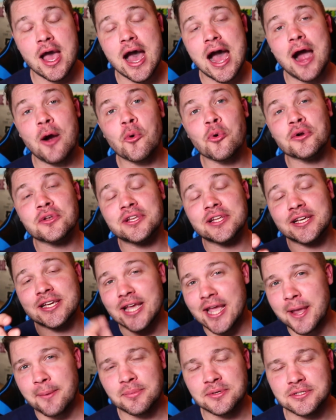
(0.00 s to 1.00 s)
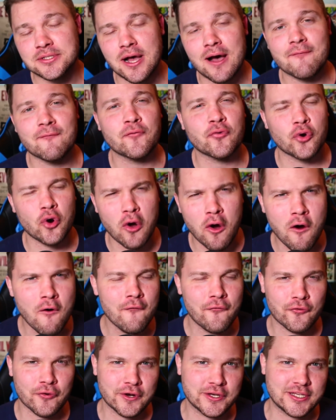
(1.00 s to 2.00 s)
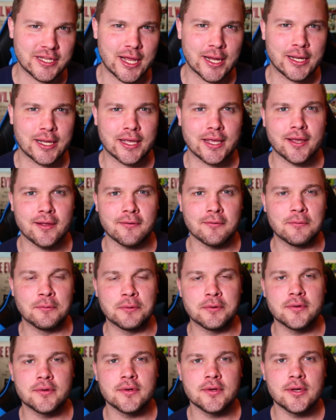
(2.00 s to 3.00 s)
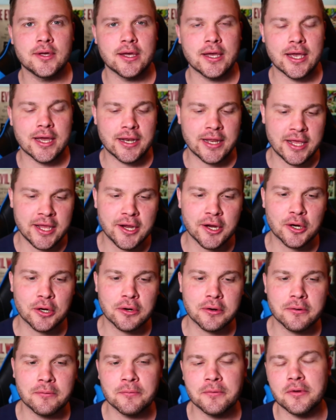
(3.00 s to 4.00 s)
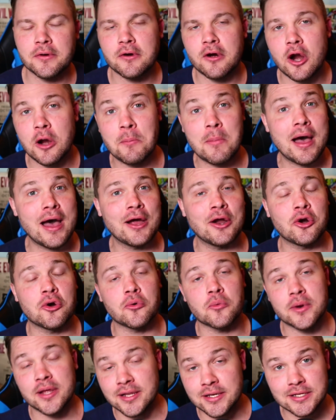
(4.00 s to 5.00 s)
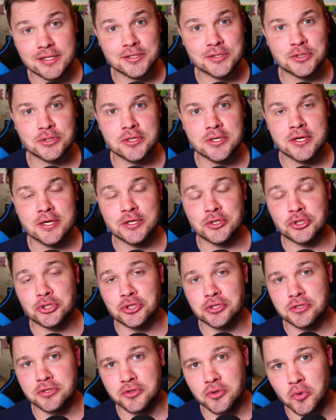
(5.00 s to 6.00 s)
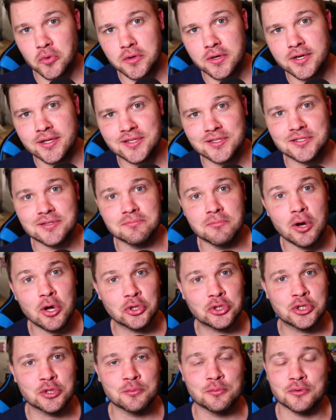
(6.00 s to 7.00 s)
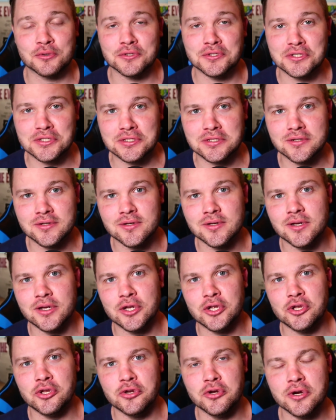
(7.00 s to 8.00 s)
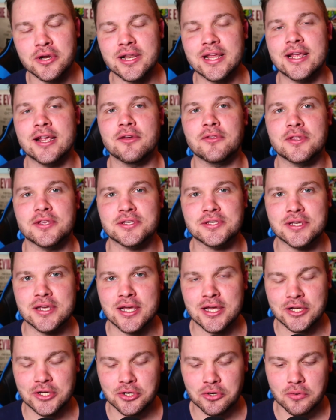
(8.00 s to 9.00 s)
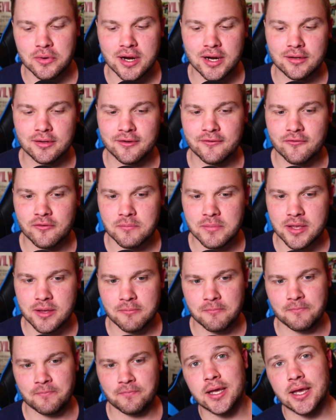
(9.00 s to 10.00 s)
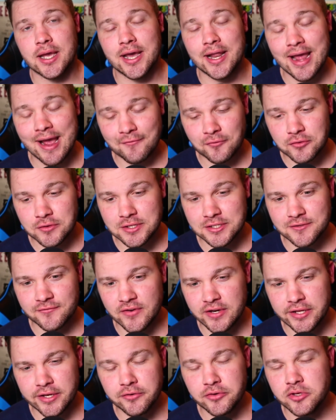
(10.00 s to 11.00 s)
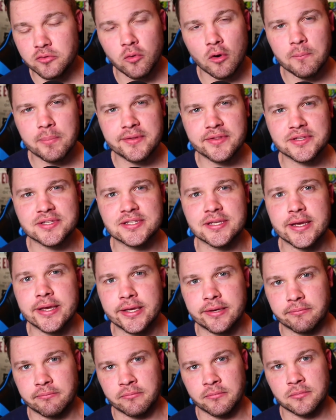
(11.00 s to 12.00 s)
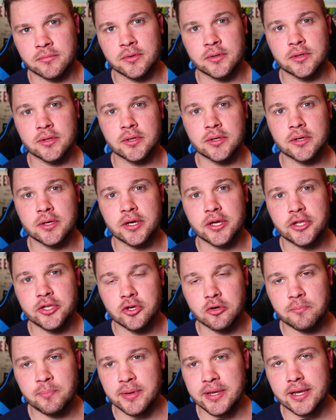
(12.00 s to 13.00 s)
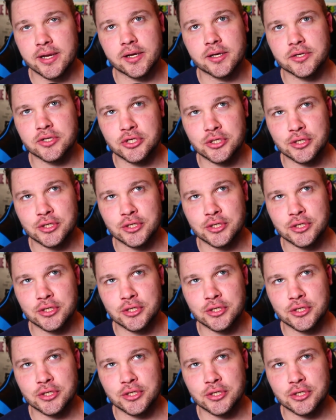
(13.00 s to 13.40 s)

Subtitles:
I worked at GameStop for over a decade, and here are my horrendous stories. Multiples. You're going to hear this directly from me. And after this video, you won't be the same. You'll be